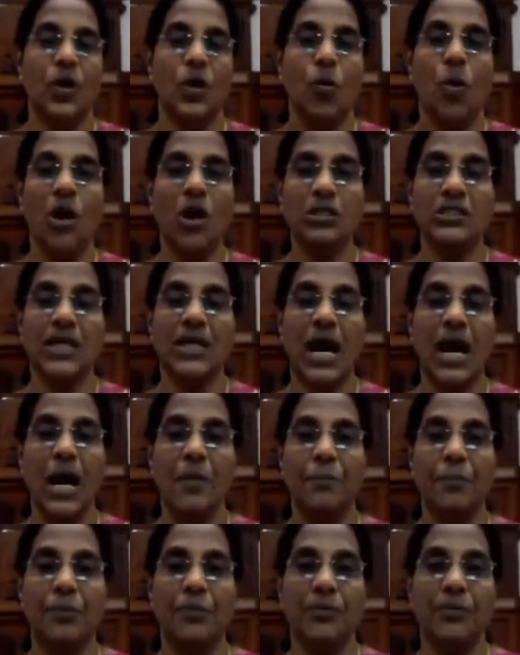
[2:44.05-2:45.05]
What
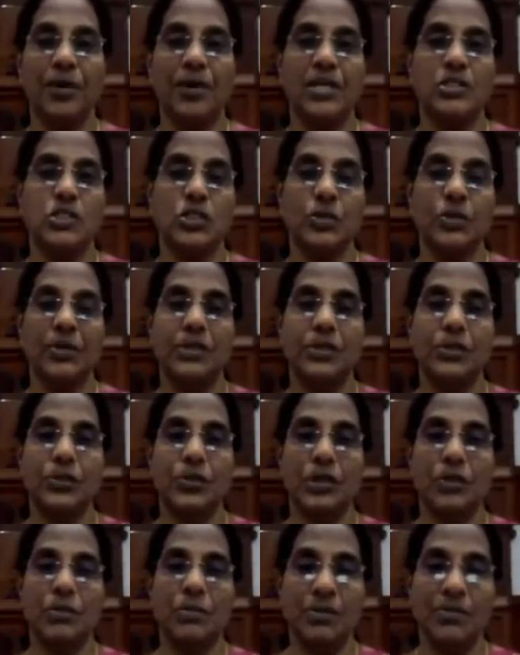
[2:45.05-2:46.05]
type of consumer
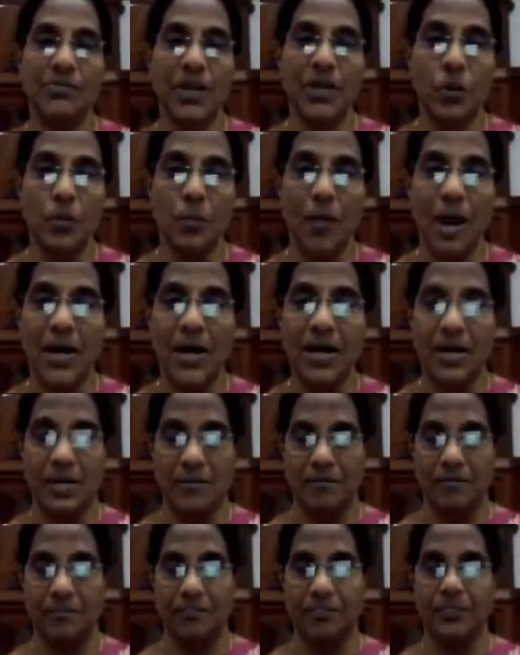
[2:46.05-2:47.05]
durable will you buy?